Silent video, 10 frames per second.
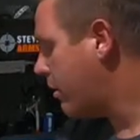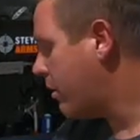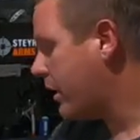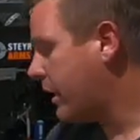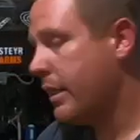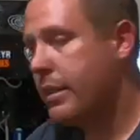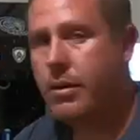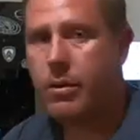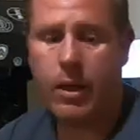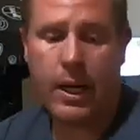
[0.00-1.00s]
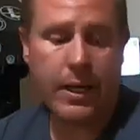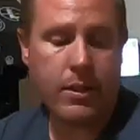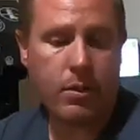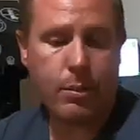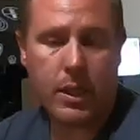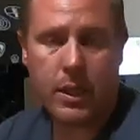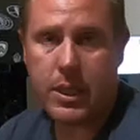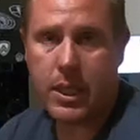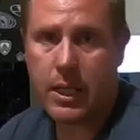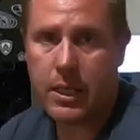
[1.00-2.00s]
All right, guys. Well, I do
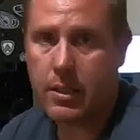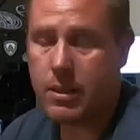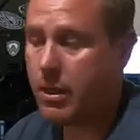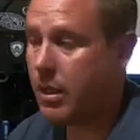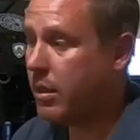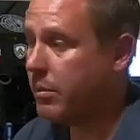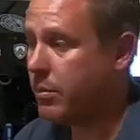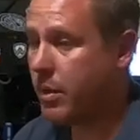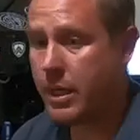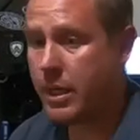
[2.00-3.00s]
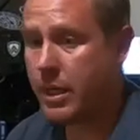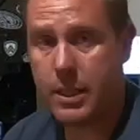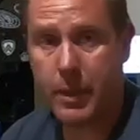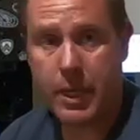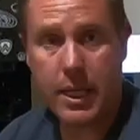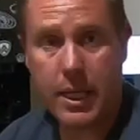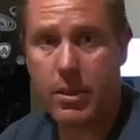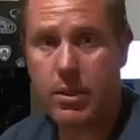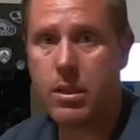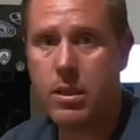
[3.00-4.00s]
apologize. Granted, it's been a
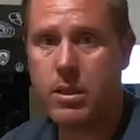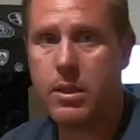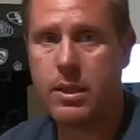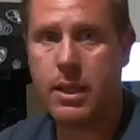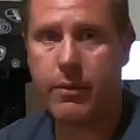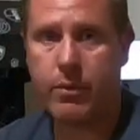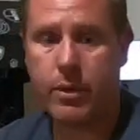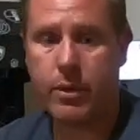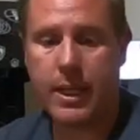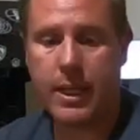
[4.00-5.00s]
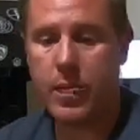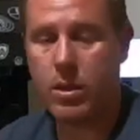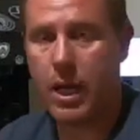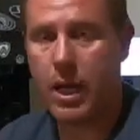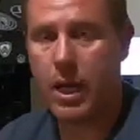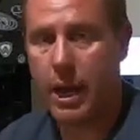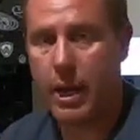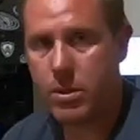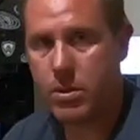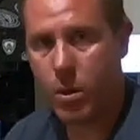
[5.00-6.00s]
year since I've got to do live
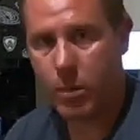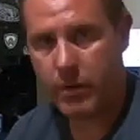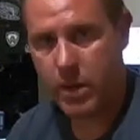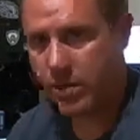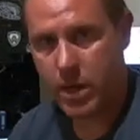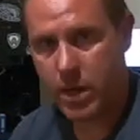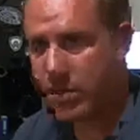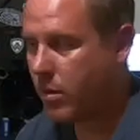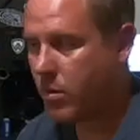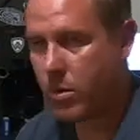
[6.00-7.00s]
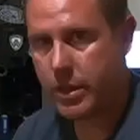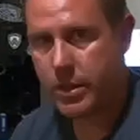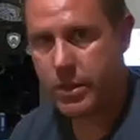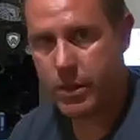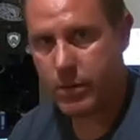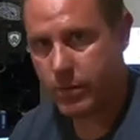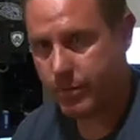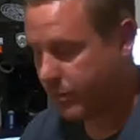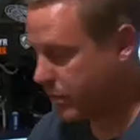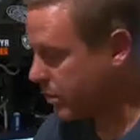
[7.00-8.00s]
streams. Normally, everything's pre-recorded, so
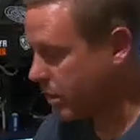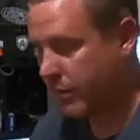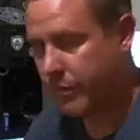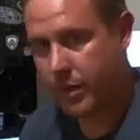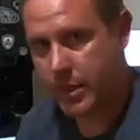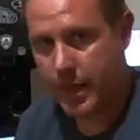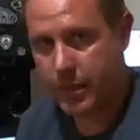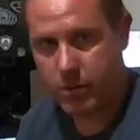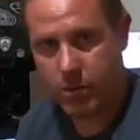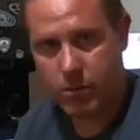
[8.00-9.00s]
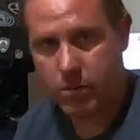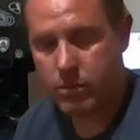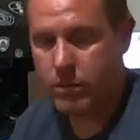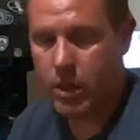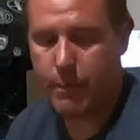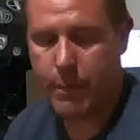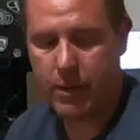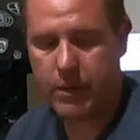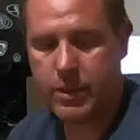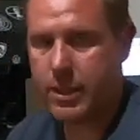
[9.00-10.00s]
sorry for the technical
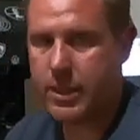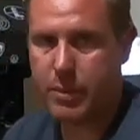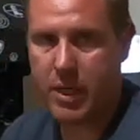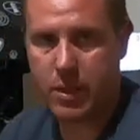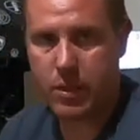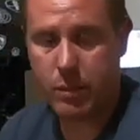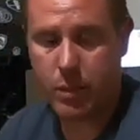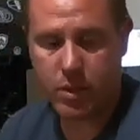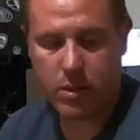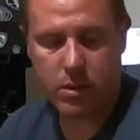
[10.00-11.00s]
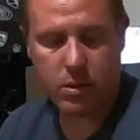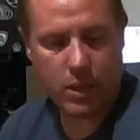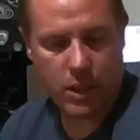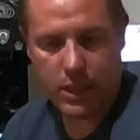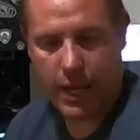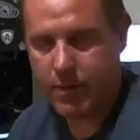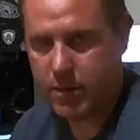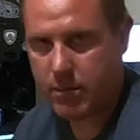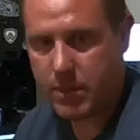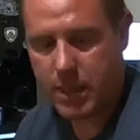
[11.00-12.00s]
bounce and this being a 2-part live
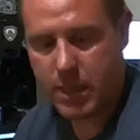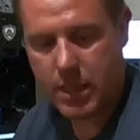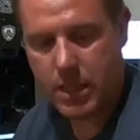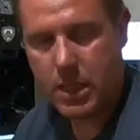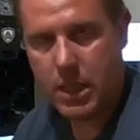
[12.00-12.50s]
stream tonight.